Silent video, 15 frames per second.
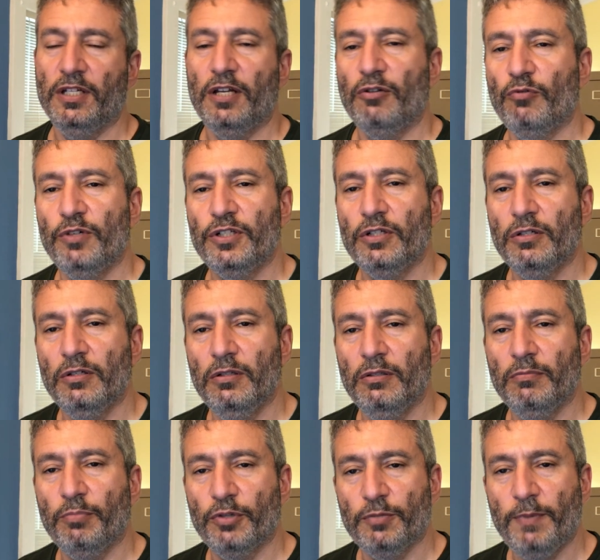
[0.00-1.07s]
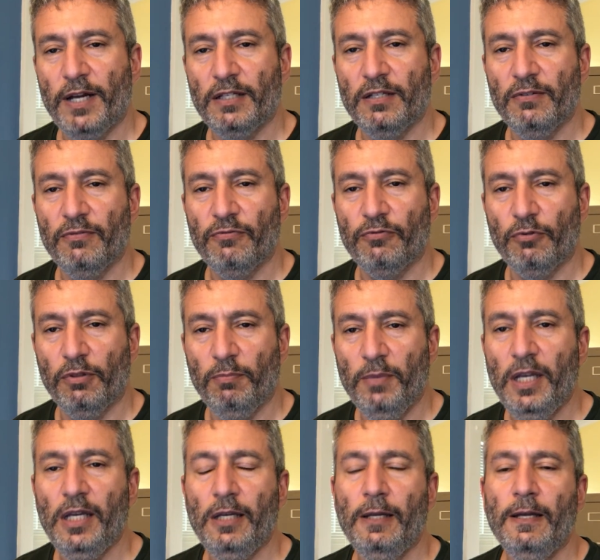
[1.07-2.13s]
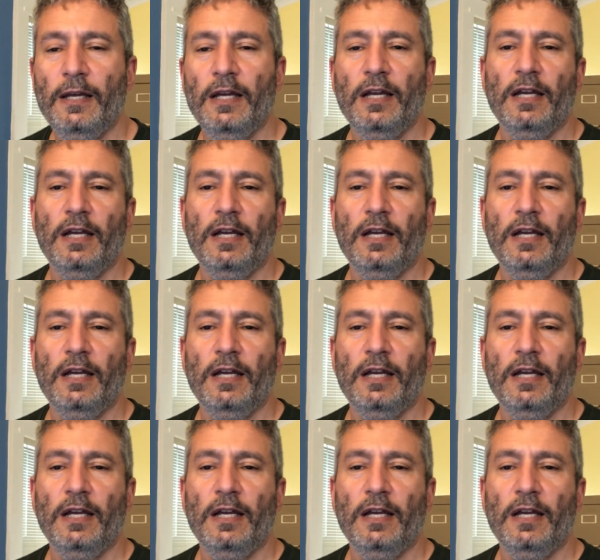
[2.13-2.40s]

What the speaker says: not original perspective with me,